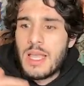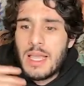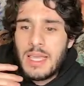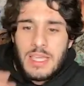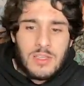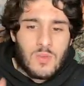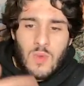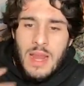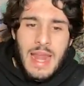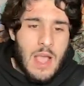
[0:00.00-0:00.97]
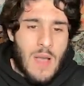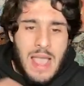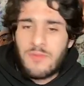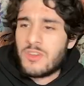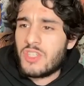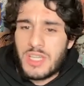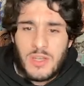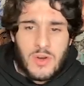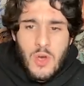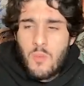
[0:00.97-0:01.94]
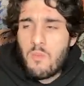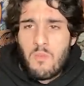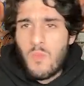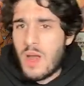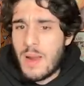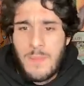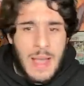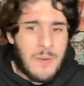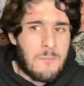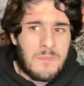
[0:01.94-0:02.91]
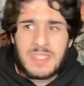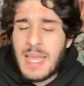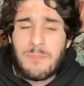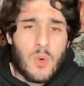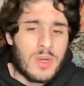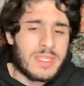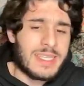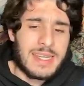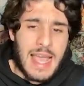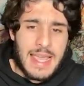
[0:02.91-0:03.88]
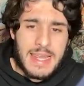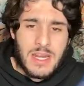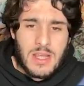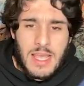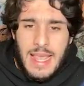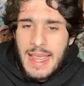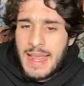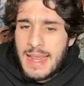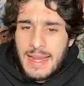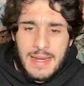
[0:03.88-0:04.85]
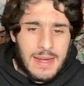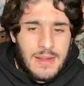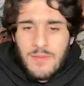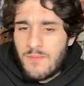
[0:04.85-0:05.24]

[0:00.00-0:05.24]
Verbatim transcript: he's right now averaging, you know, what about 10 points a night and